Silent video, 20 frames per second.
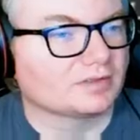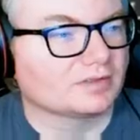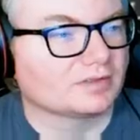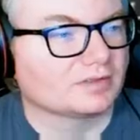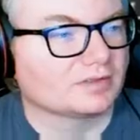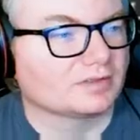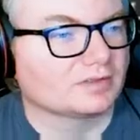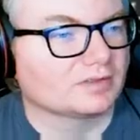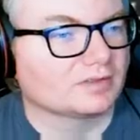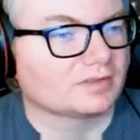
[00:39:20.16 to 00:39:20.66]

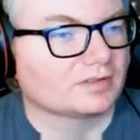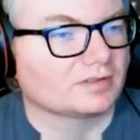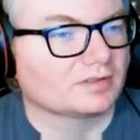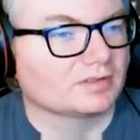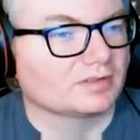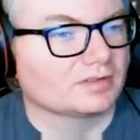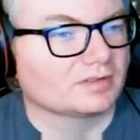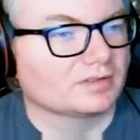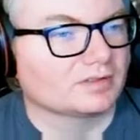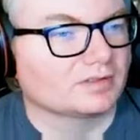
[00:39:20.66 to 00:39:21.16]

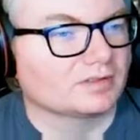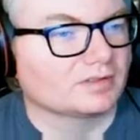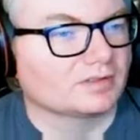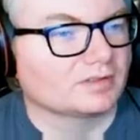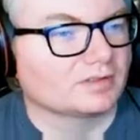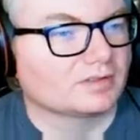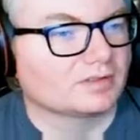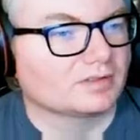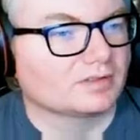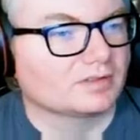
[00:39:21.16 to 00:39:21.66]

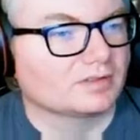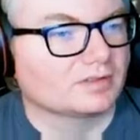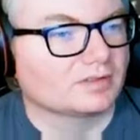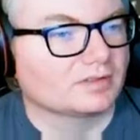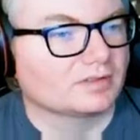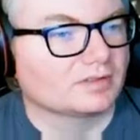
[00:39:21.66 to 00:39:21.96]
[no speech]